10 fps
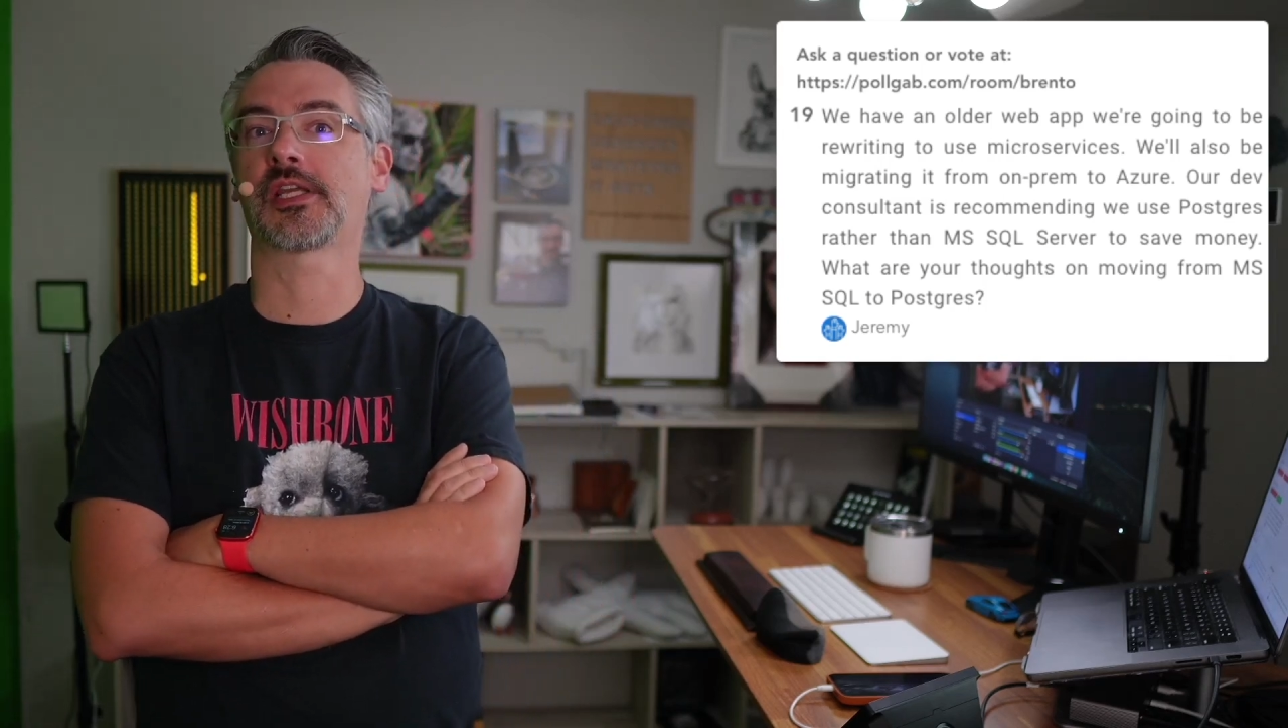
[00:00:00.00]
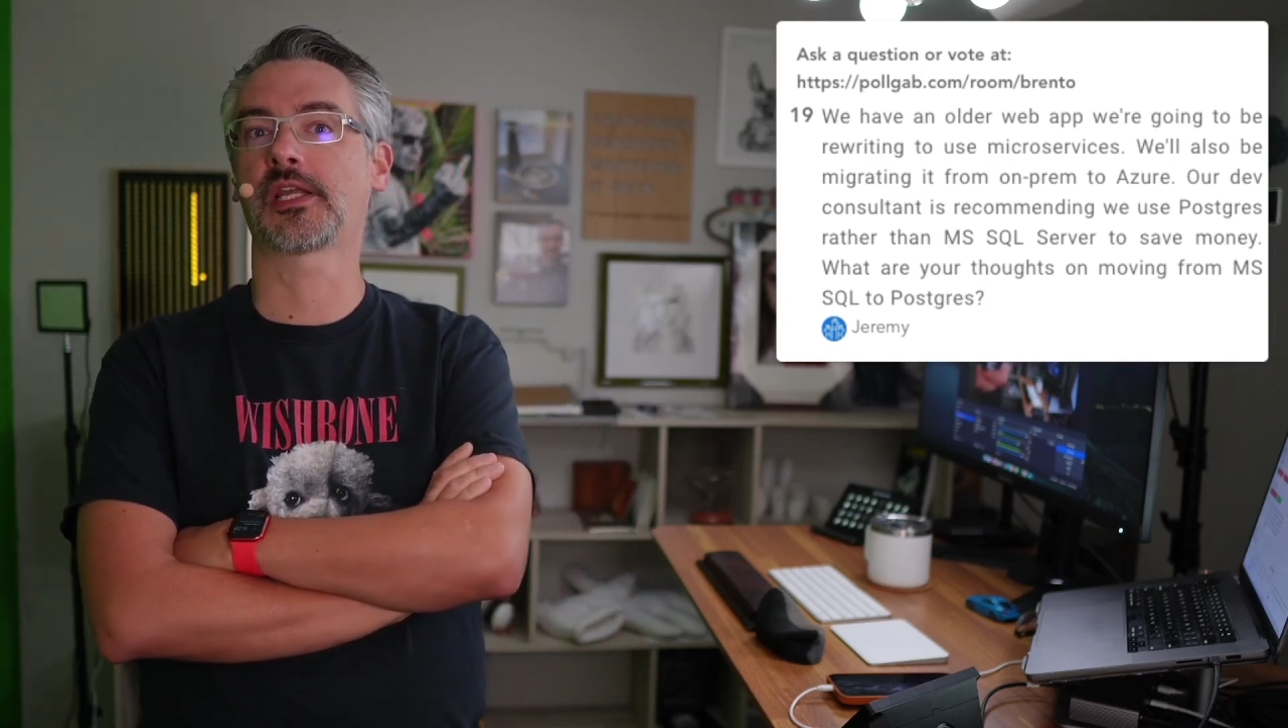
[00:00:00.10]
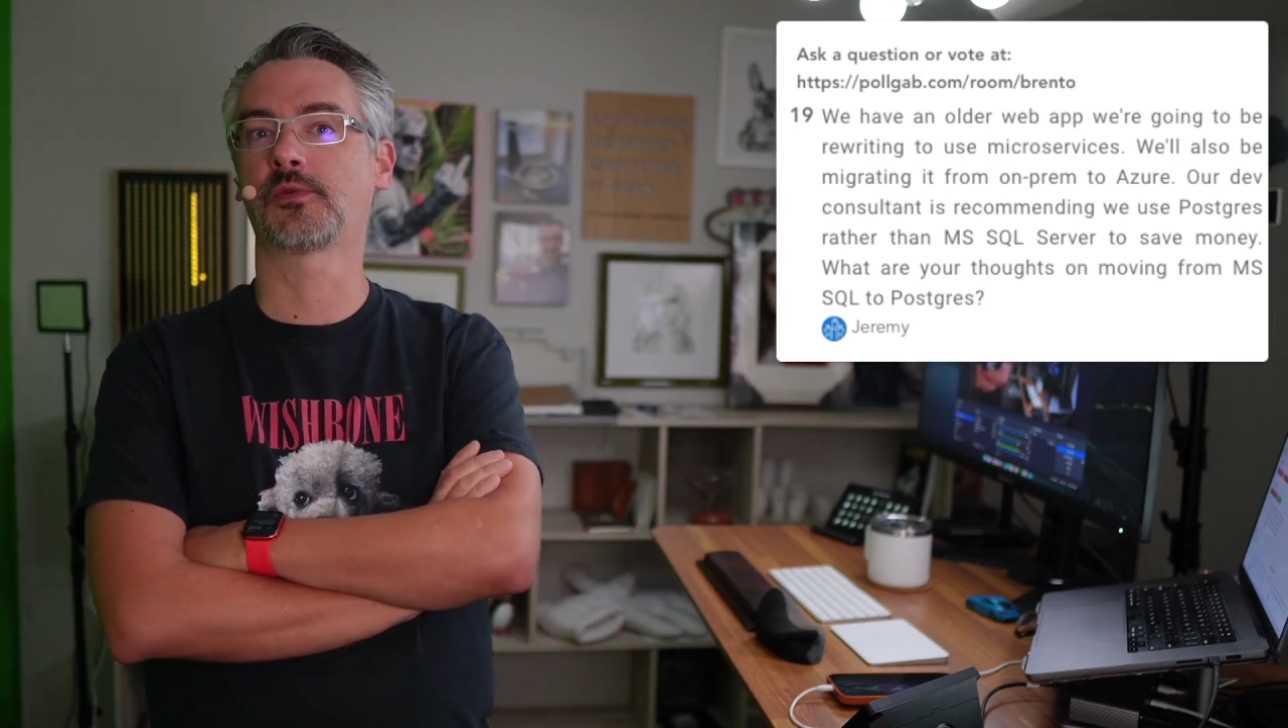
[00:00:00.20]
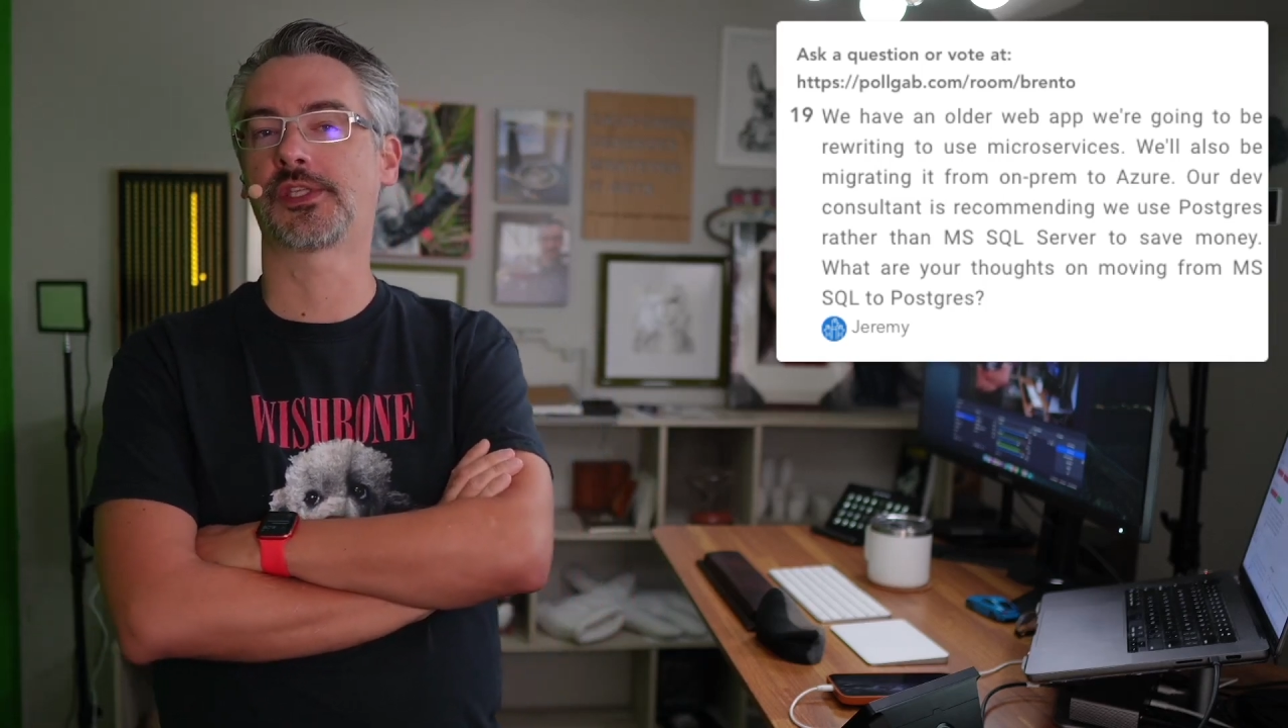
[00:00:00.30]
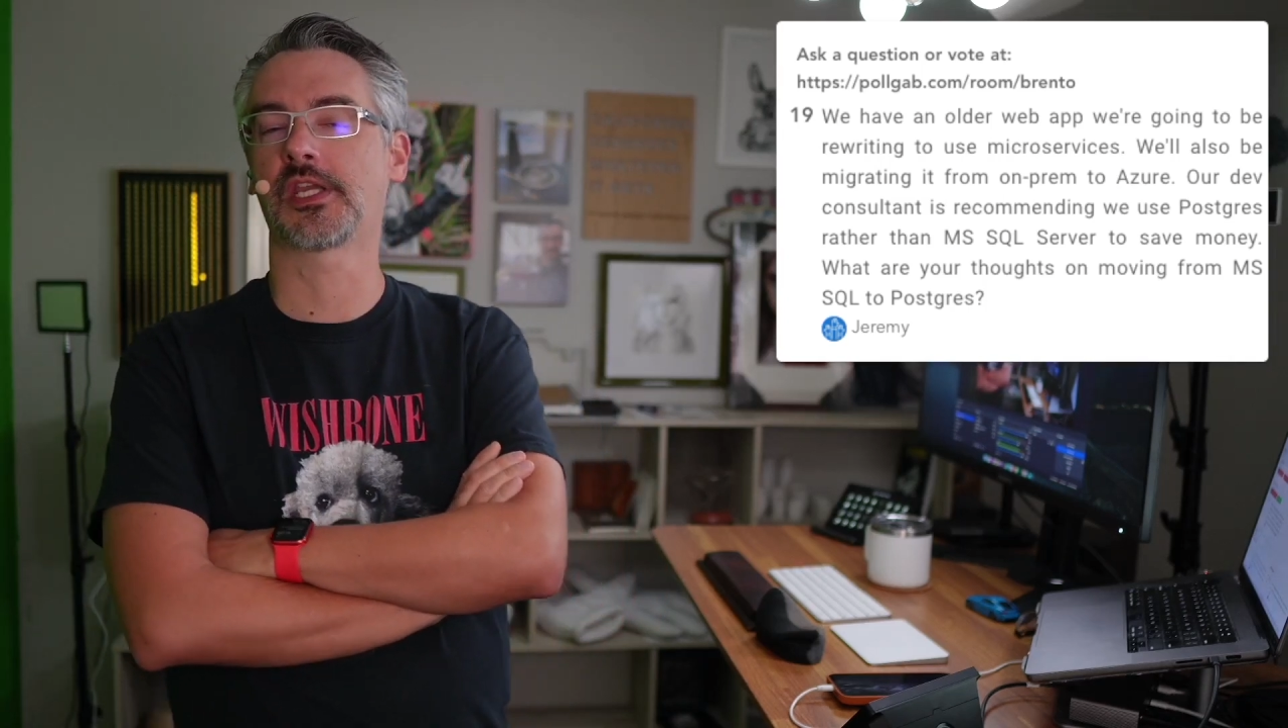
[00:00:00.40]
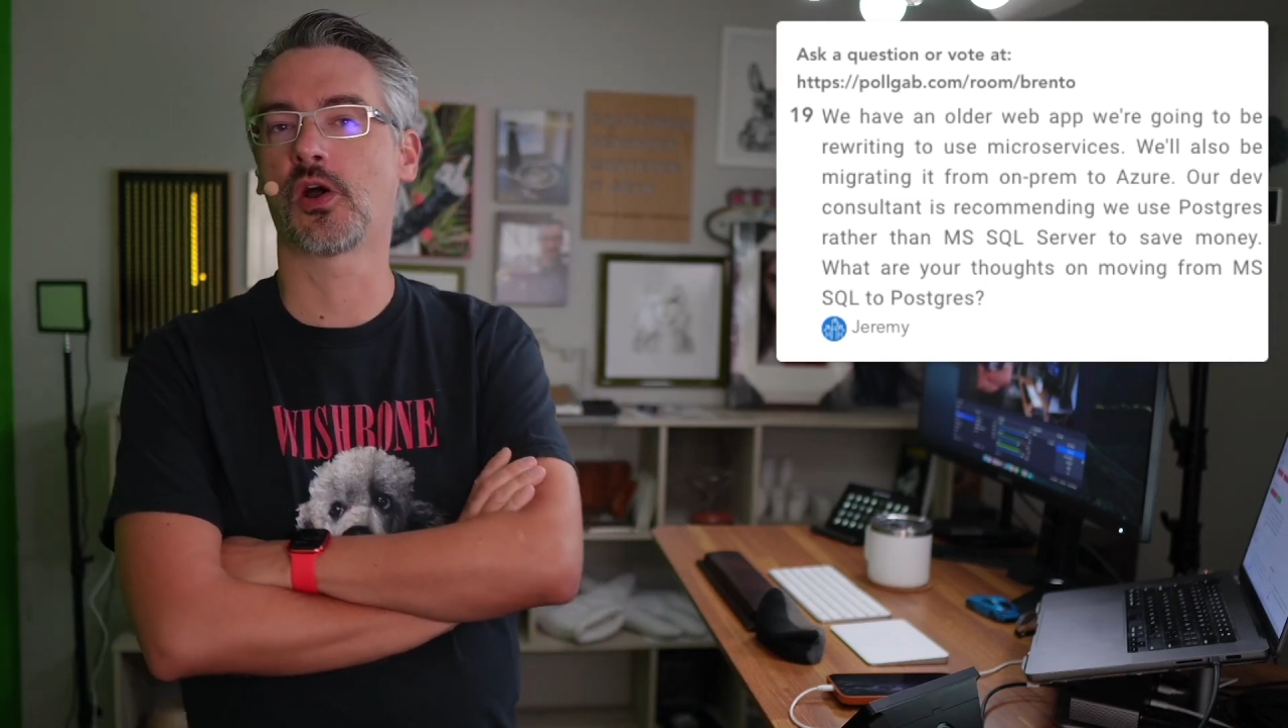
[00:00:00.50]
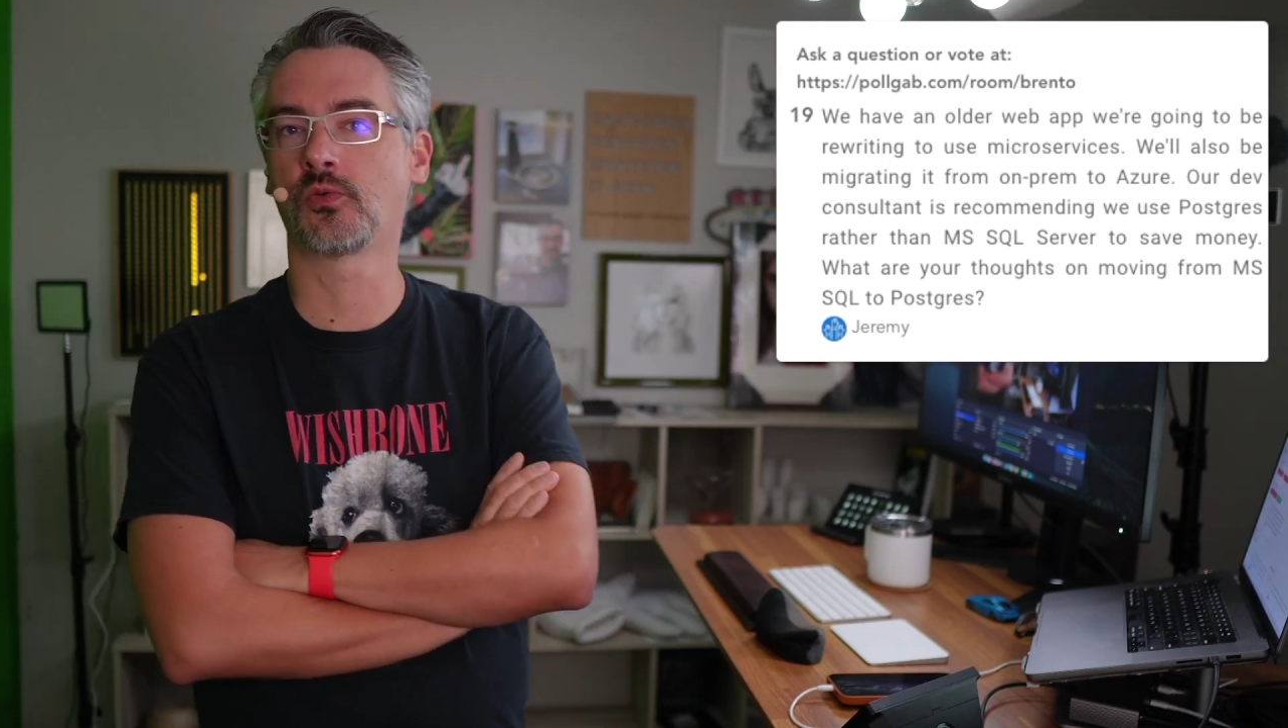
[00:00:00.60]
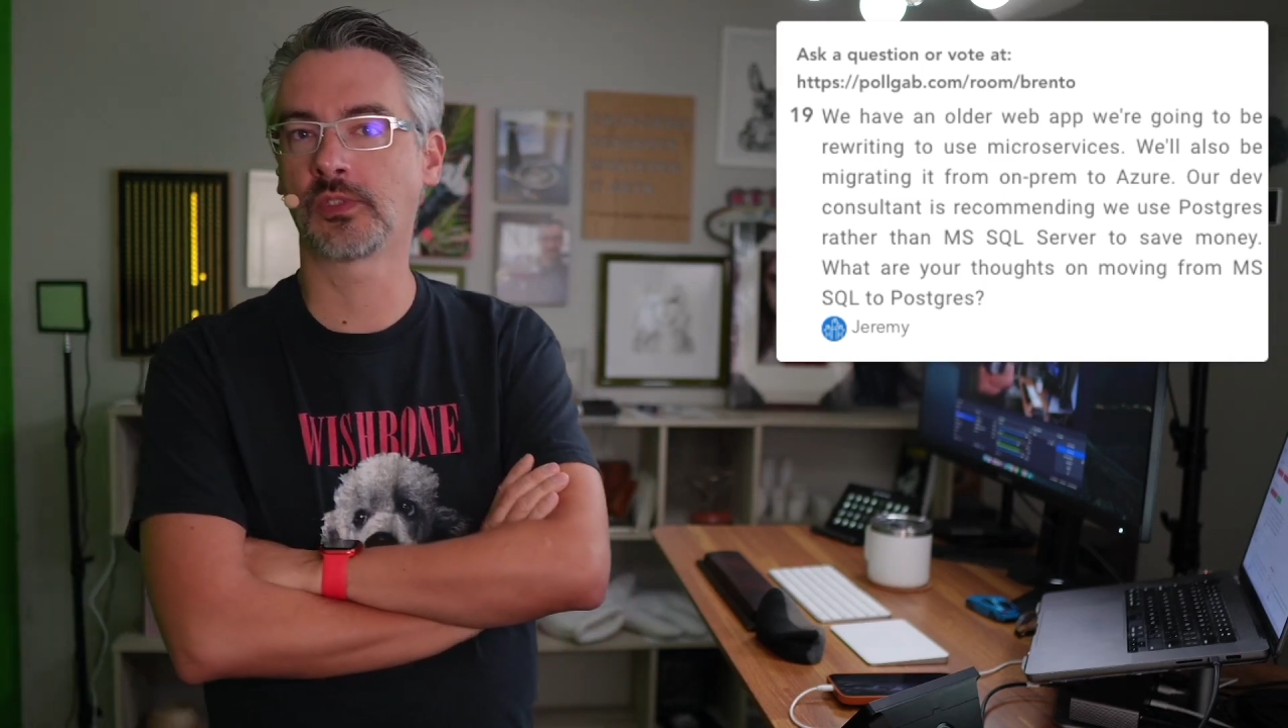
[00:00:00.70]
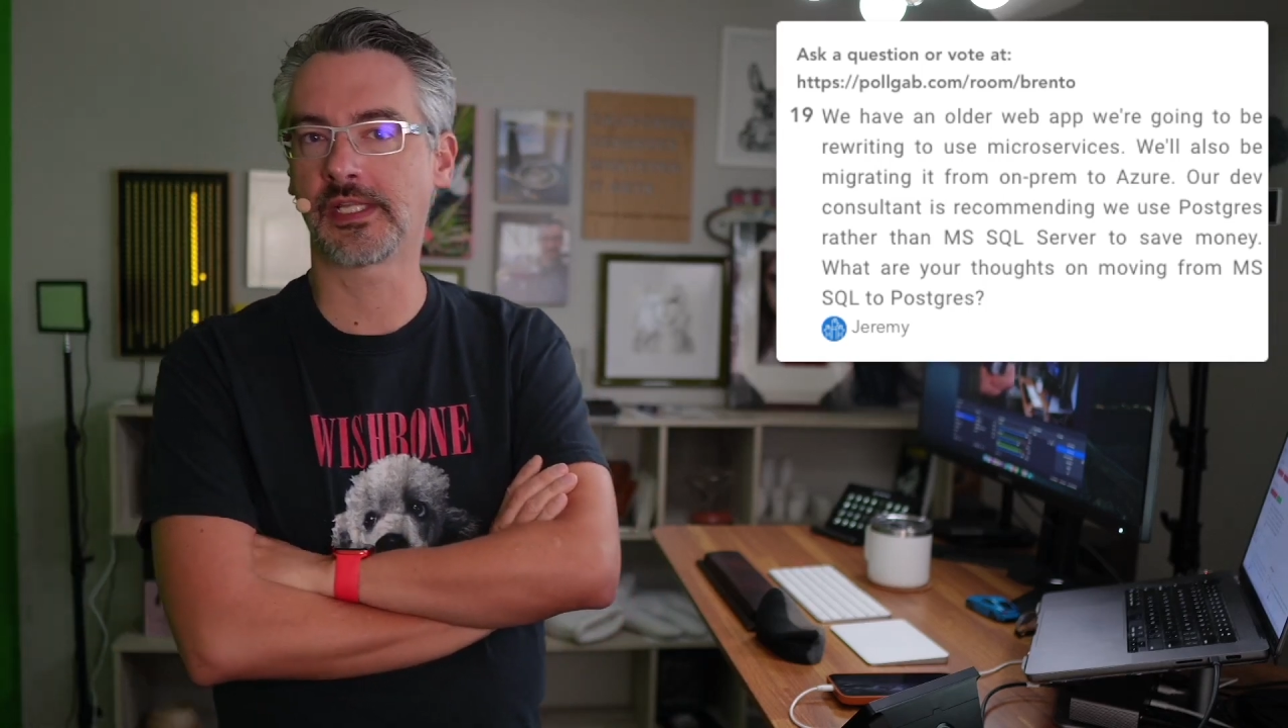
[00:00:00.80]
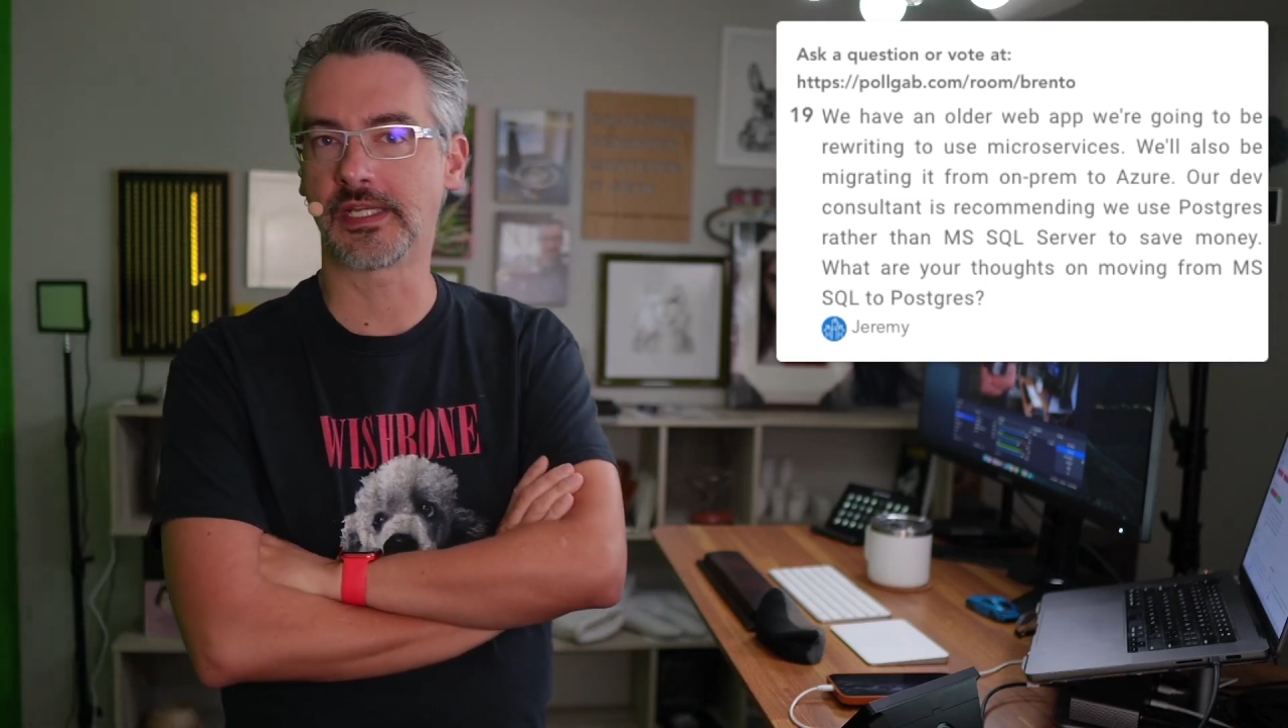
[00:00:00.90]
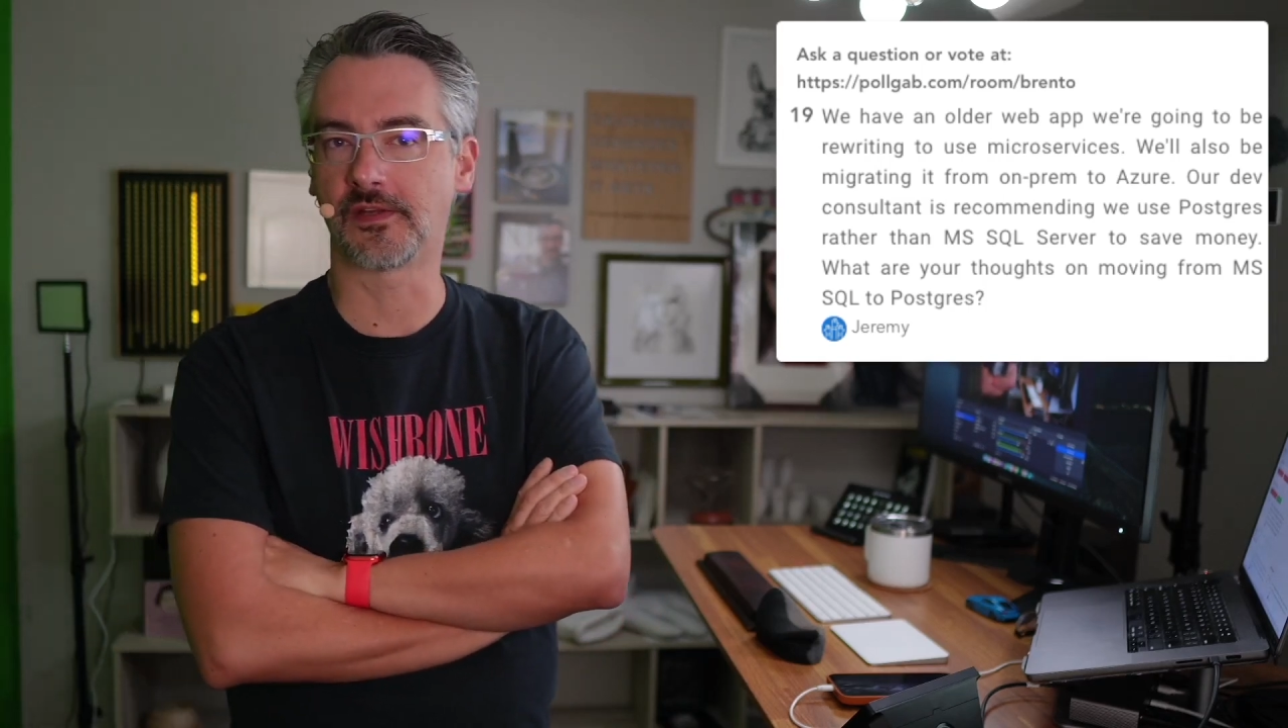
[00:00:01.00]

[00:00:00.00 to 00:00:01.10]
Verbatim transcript: He was the only